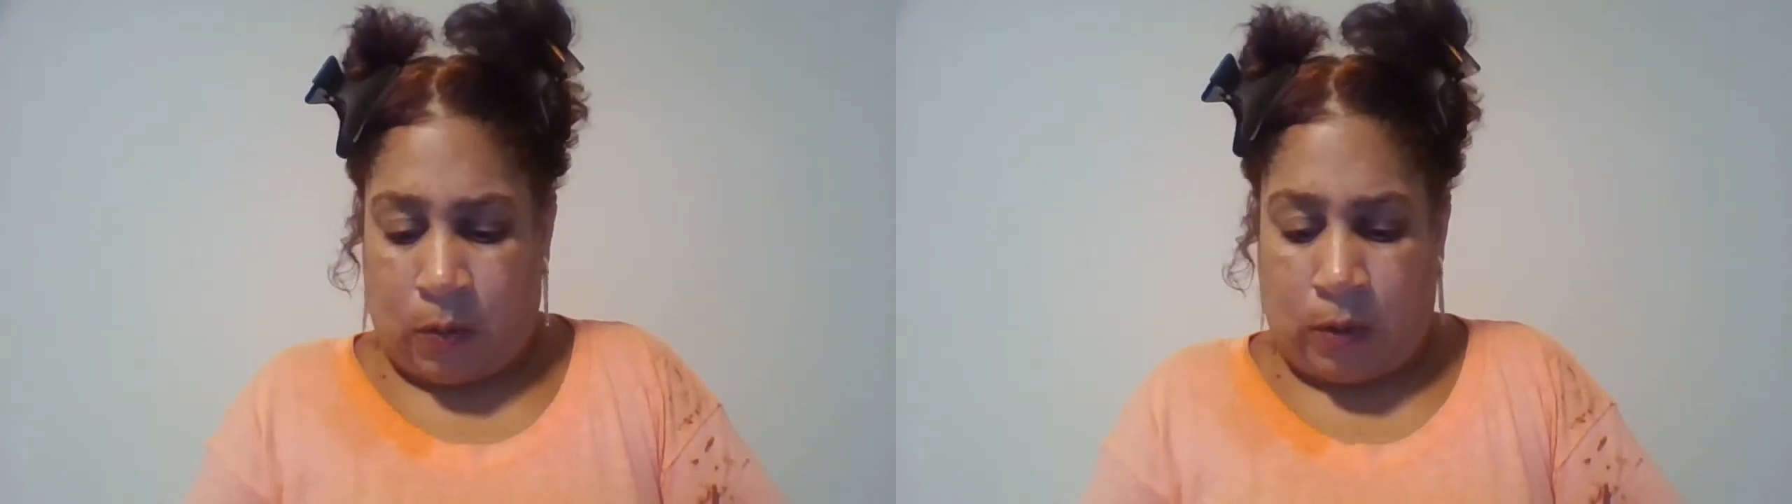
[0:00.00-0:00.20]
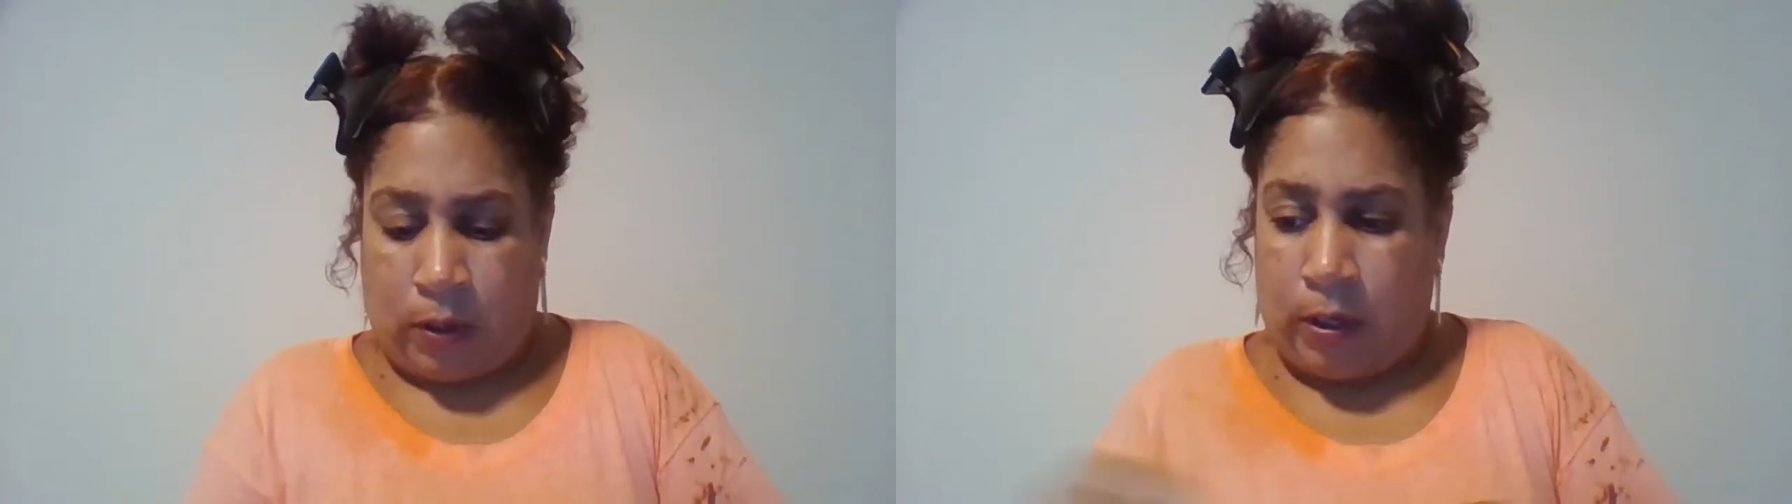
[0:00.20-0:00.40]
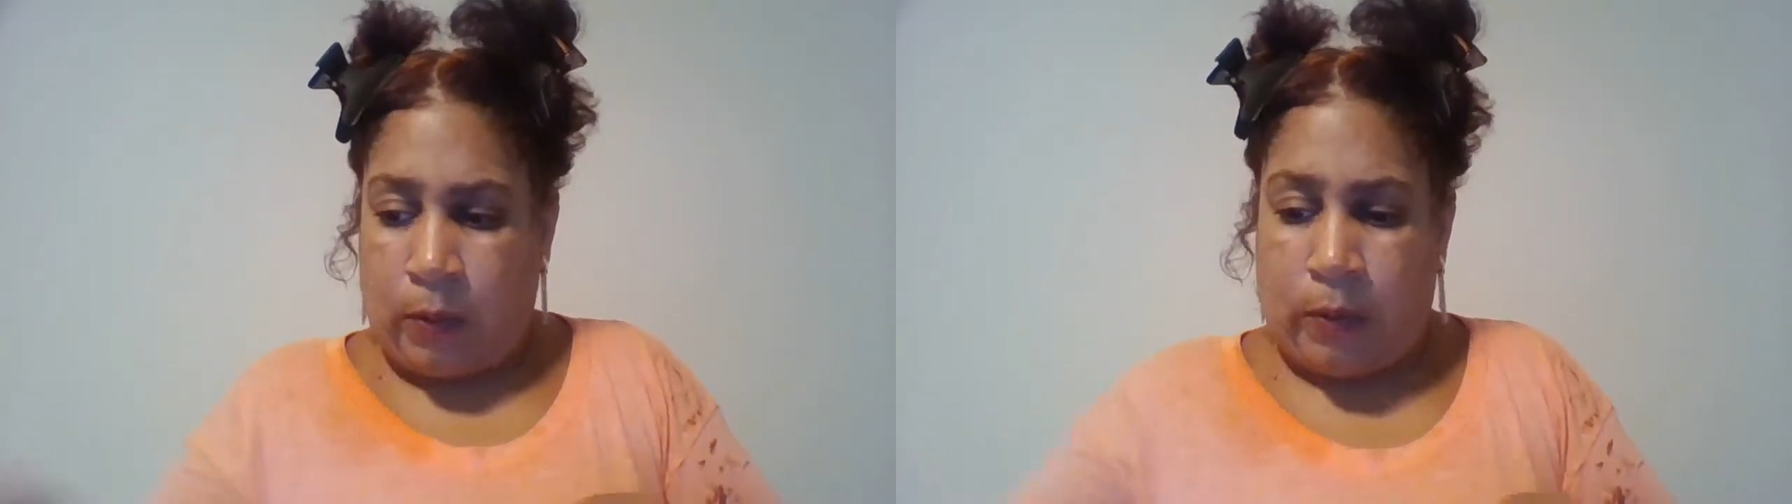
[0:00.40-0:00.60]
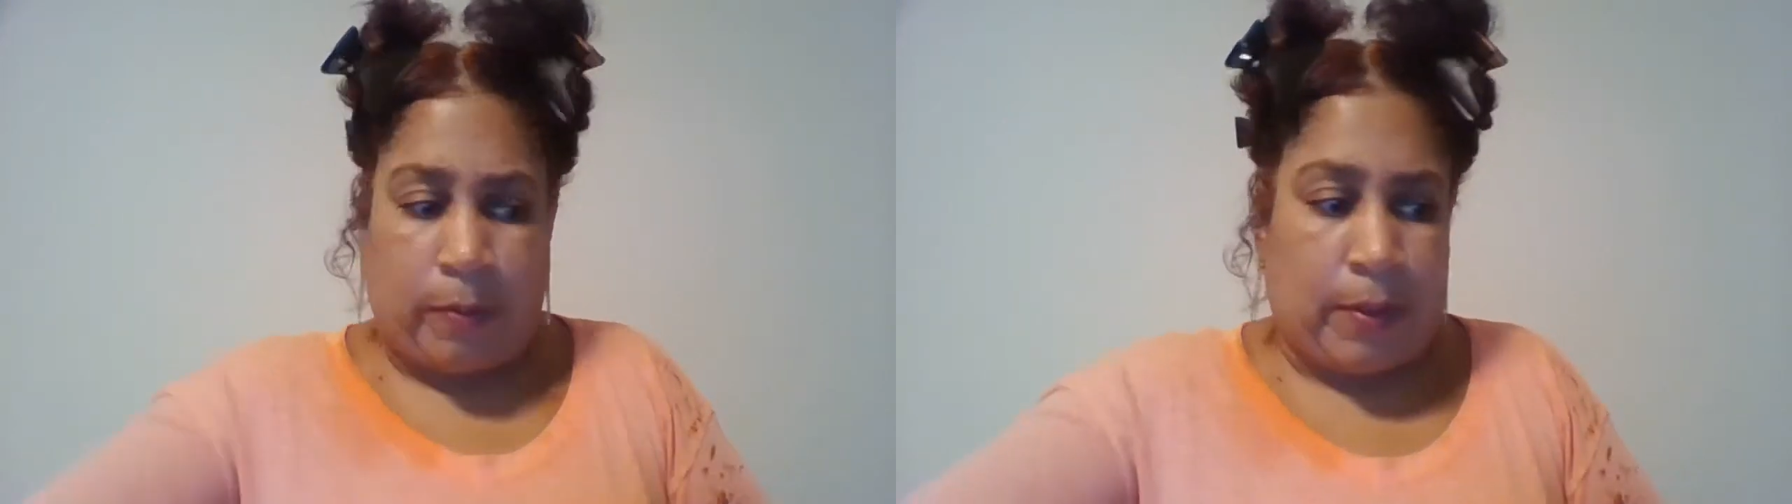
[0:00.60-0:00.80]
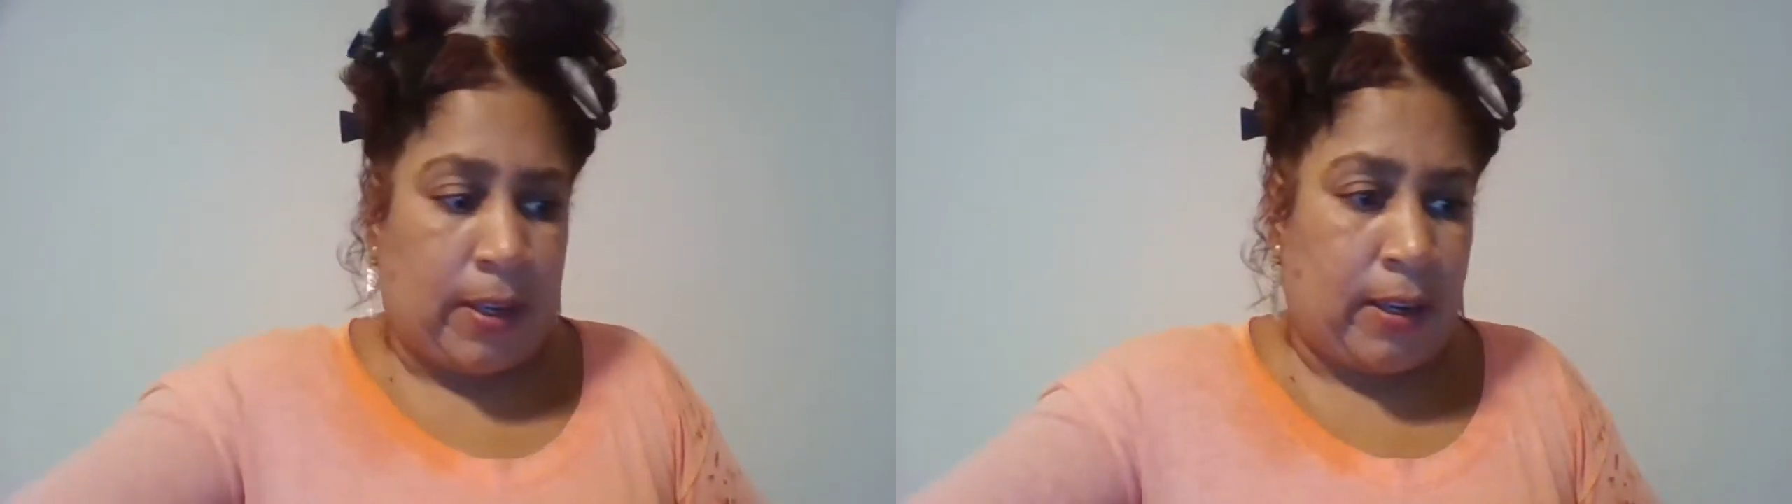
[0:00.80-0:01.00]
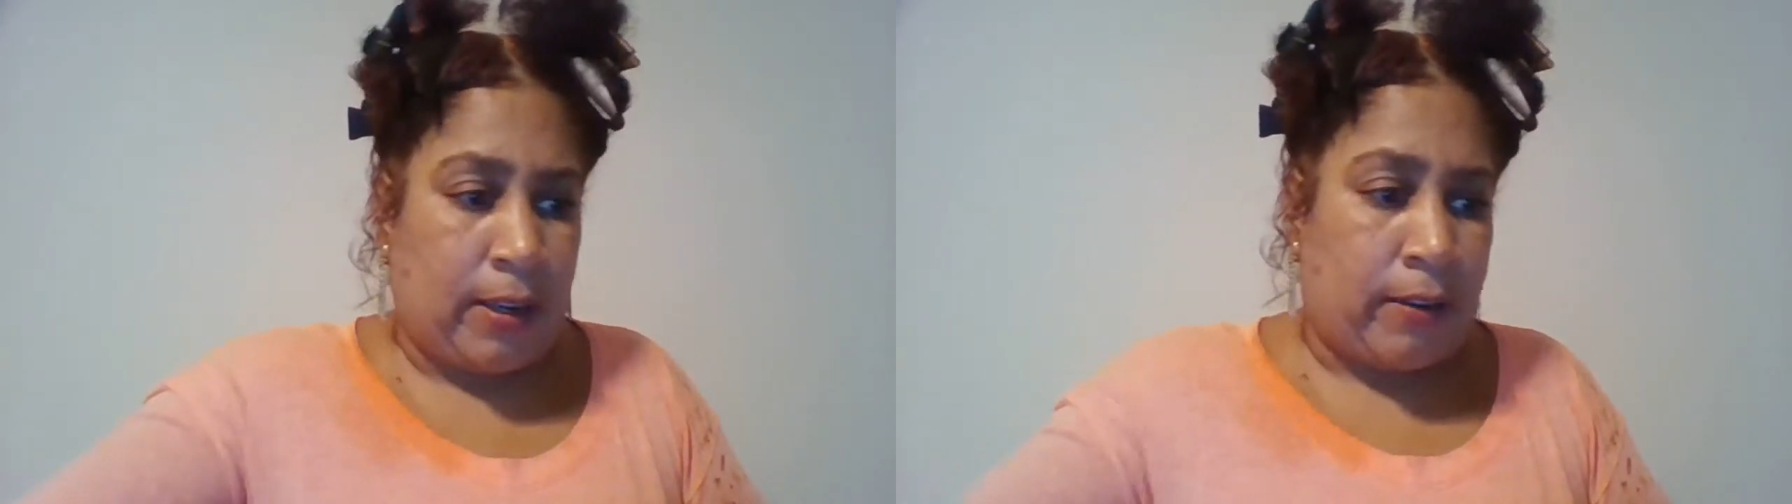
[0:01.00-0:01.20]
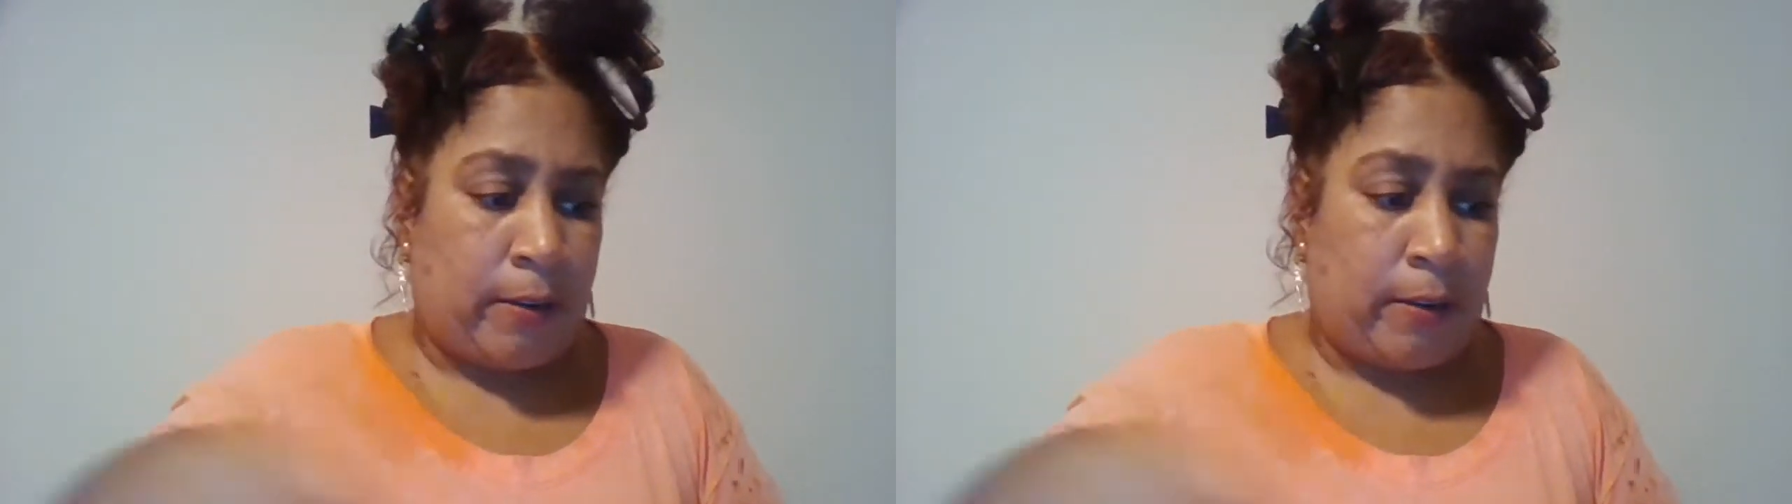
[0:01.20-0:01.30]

working with my hair.